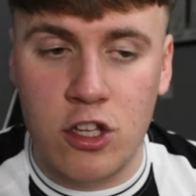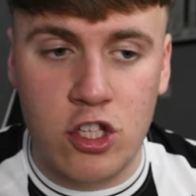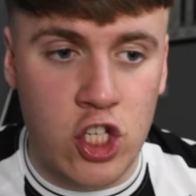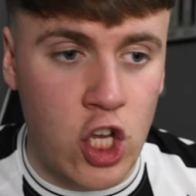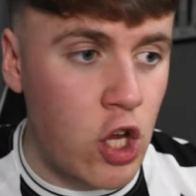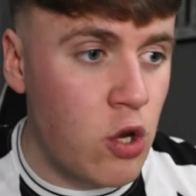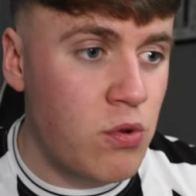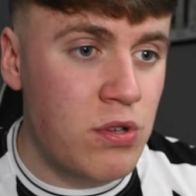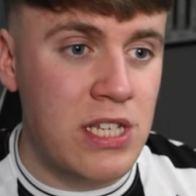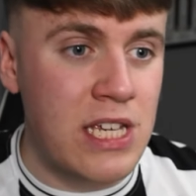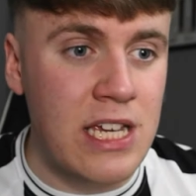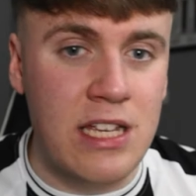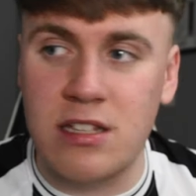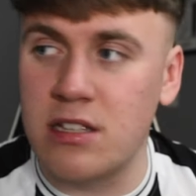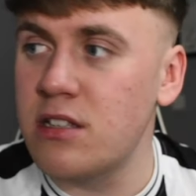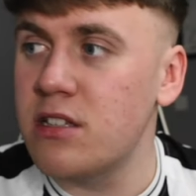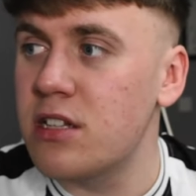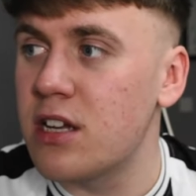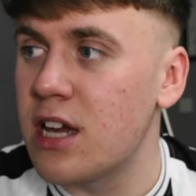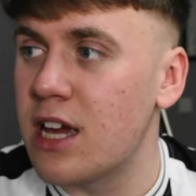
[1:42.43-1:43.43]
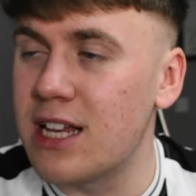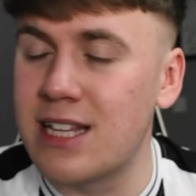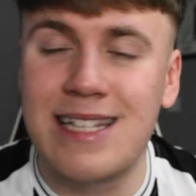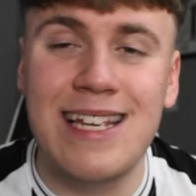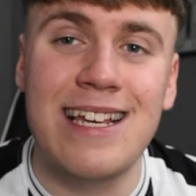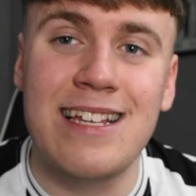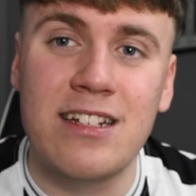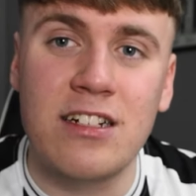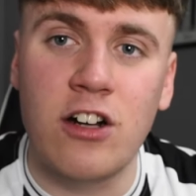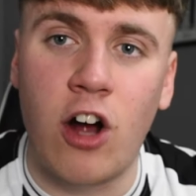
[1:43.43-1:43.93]
Two seasons, a
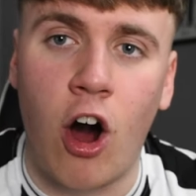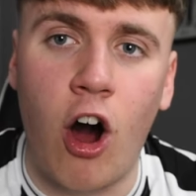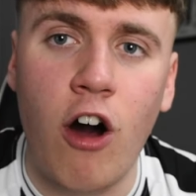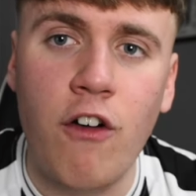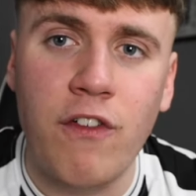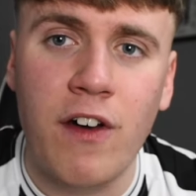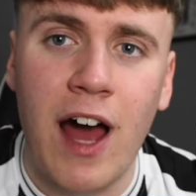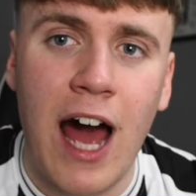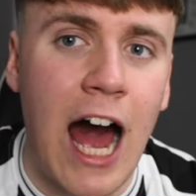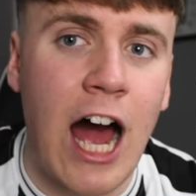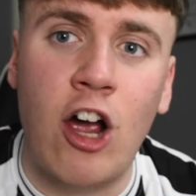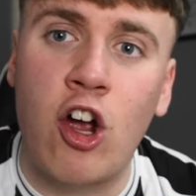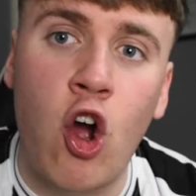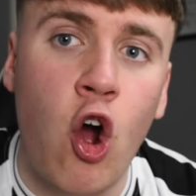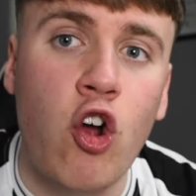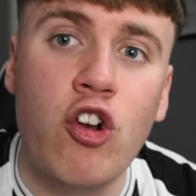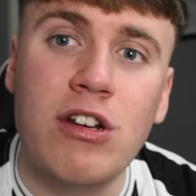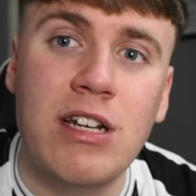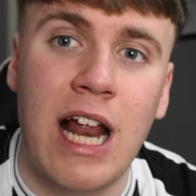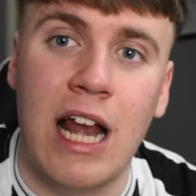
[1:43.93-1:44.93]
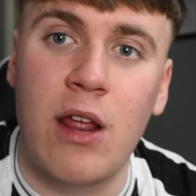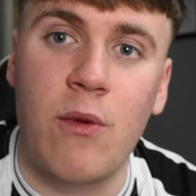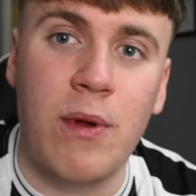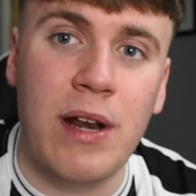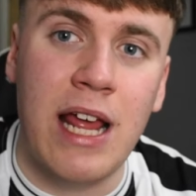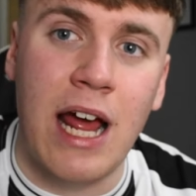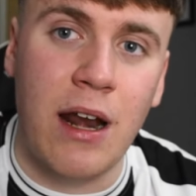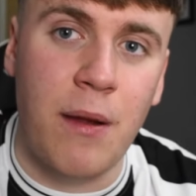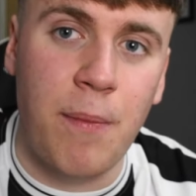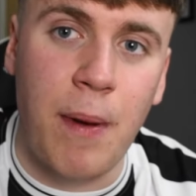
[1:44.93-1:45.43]
season and a half. I couldn't tell you
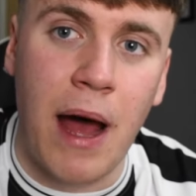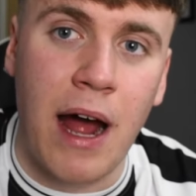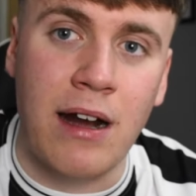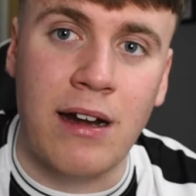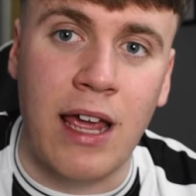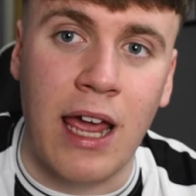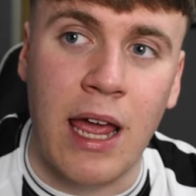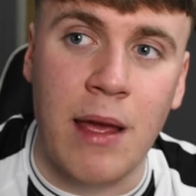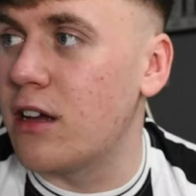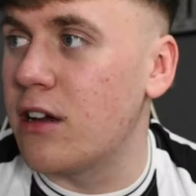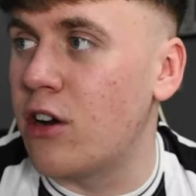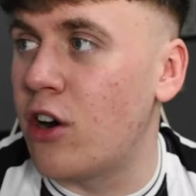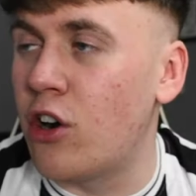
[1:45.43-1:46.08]
when he had a bad game.